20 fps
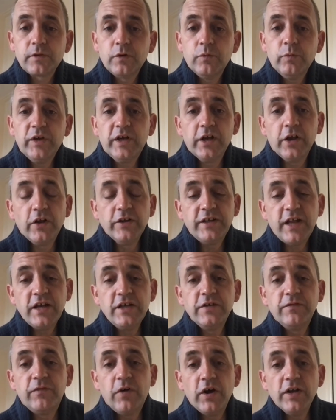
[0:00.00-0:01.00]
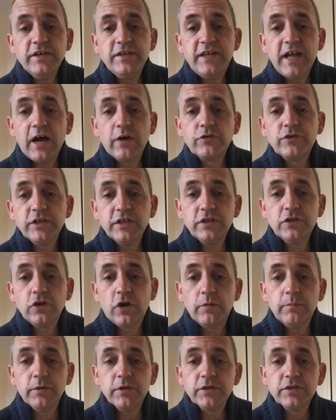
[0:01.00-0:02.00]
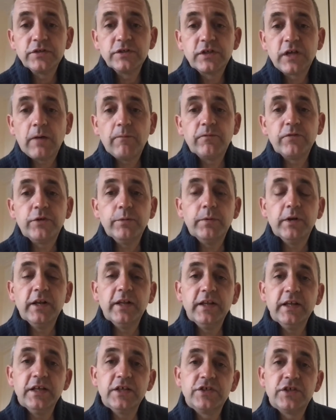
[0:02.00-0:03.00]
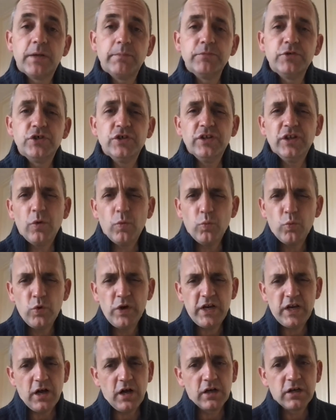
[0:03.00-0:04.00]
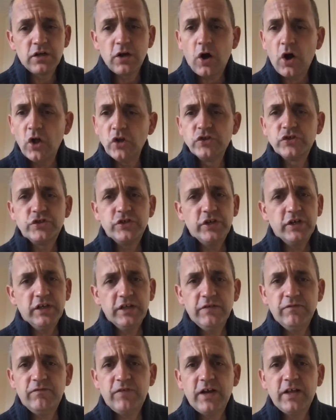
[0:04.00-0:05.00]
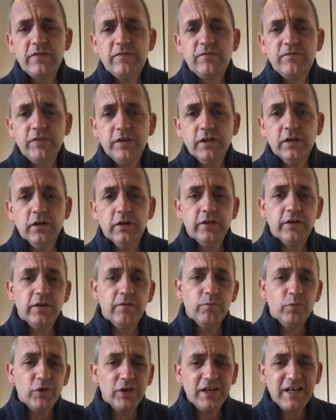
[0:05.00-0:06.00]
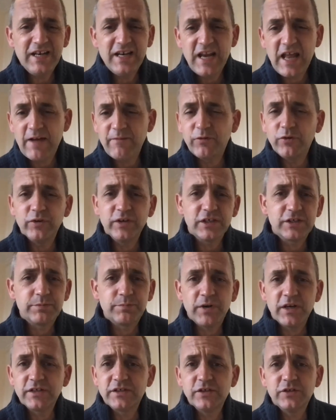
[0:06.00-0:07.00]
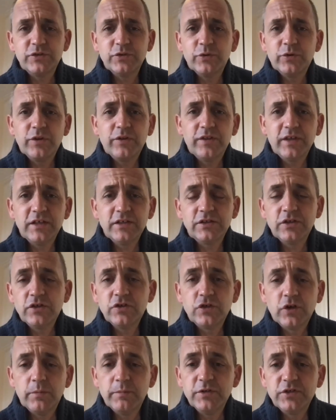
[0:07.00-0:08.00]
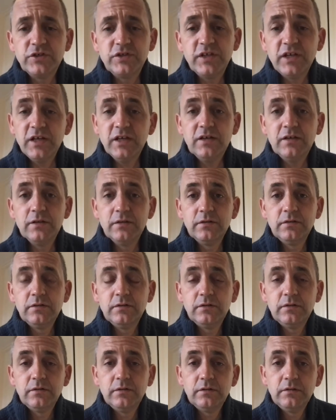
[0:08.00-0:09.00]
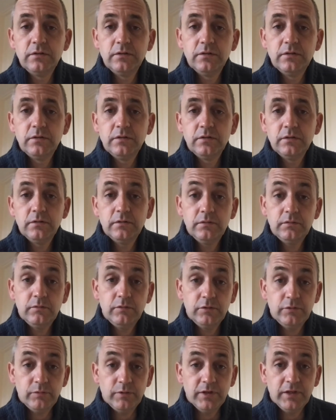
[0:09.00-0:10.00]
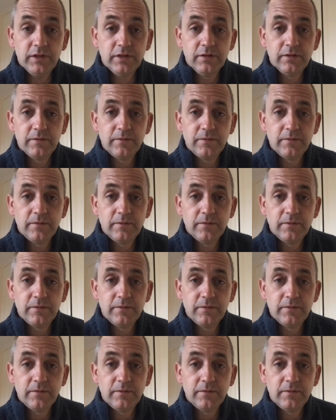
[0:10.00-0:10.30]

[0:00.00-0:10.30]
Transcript: We can identify Doubting Thomas, comfortable in the assumption that we are constantly faith-filled and would never express the sort of things that Thomas did, would we?